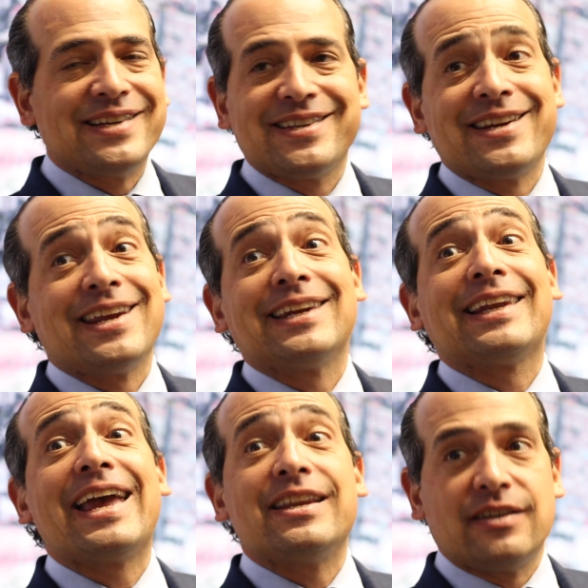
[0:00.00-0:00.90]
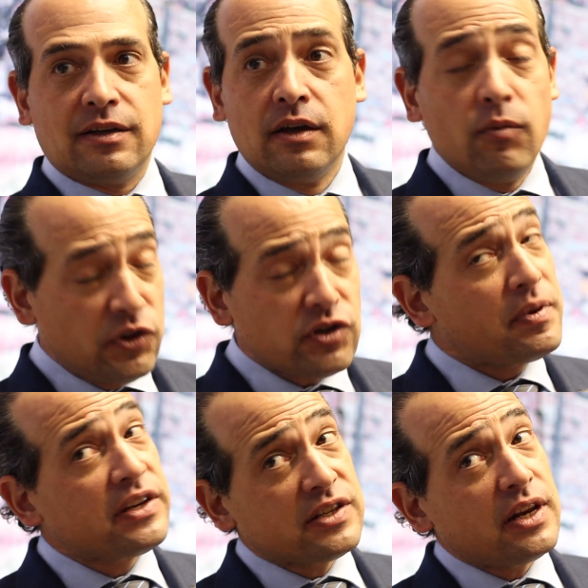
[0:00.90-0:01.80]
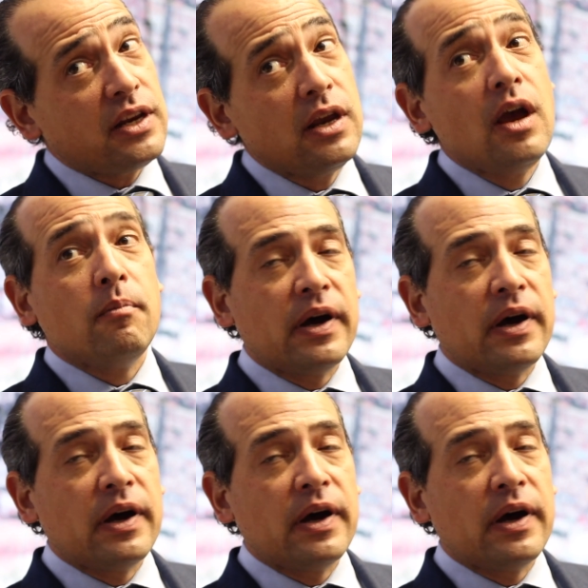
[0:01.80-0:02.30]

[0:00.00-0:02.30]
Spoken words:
as in Atlanta, which is a big city,